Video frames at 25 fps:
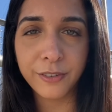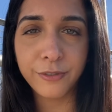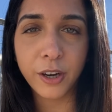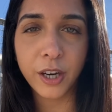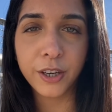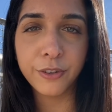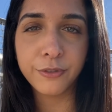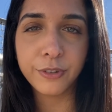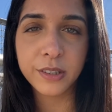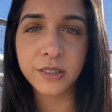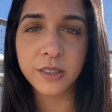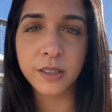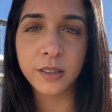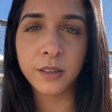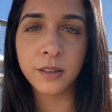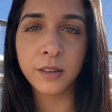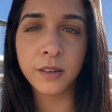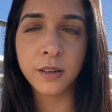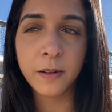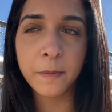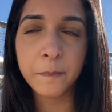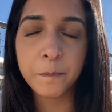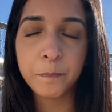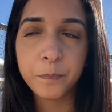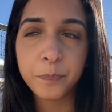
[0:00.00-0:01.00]
written
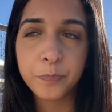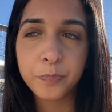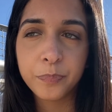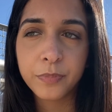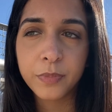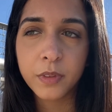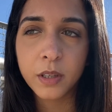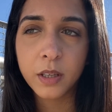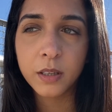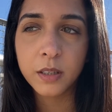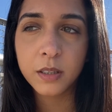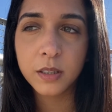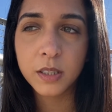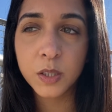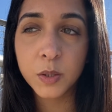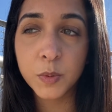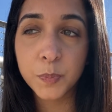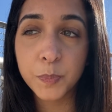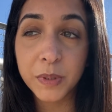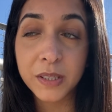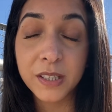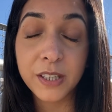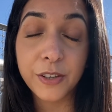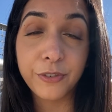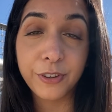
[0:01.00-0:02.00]

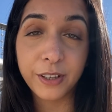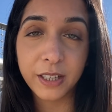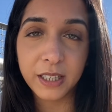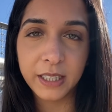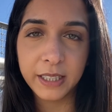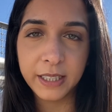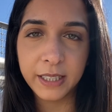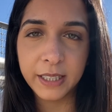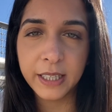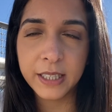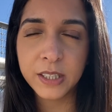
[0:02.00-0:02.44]
specifically.